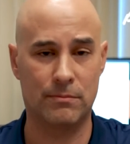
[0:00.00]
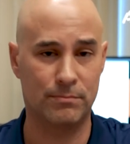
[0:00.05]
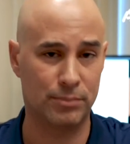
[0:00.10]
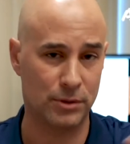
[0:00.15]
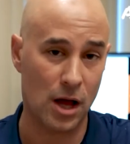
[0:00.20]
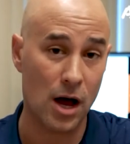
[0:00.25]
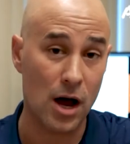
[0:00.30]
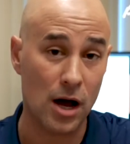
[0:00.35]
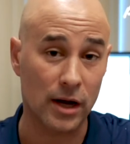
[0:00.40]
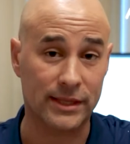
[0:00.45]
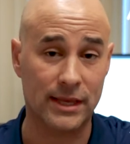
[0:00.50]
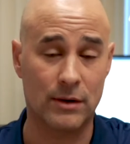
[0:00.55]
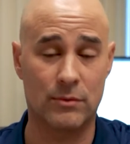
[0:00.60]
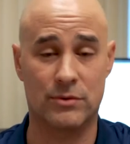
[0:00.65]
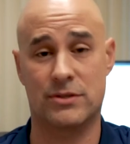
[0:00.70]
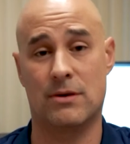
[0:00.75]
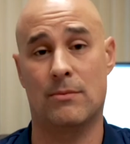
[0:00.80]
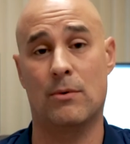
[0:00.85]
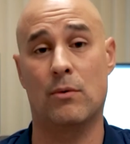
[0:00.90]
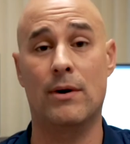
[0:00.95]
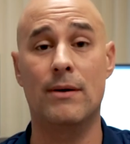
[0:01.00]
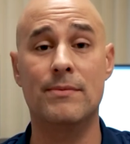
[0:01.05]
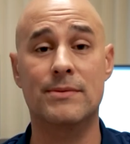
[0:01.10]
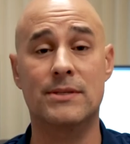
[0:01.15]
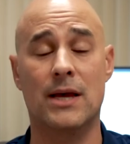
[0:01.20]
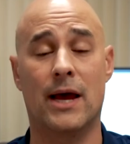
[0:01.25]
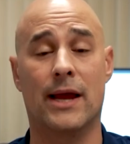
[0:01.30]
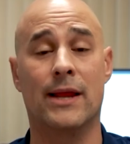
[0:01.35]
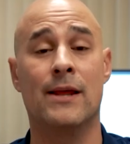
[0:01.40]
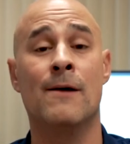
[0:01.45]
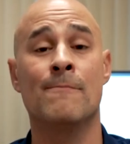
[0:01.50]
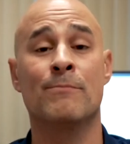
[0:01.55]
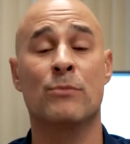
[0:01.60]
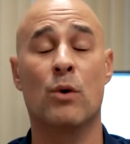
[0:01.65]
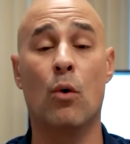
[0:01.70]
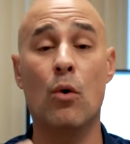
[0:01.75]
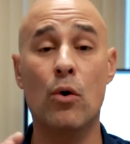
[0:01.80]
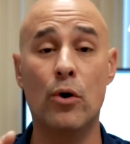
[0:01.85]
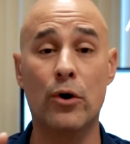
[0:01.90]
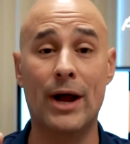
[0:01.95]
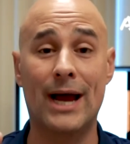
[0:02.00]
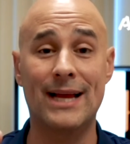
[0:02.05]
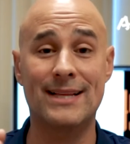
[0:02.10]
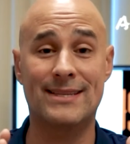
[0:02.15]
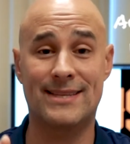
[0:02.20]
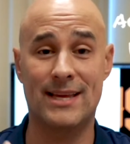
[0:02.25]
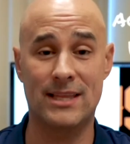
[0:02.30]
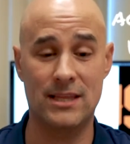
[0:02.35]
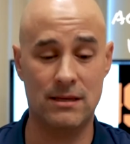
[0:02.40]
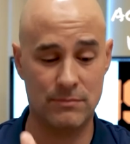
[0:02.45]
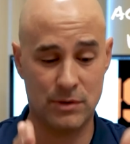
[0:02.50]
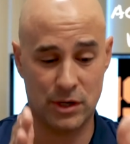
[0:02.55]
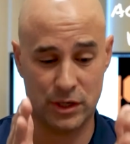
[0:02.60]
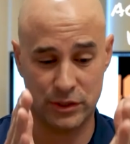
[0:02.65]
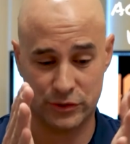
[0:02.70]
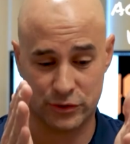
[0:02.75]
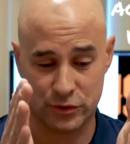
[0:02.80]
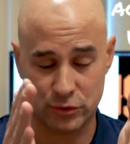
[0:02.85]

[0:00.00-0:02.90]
blog that was on my website. Or I'd send them a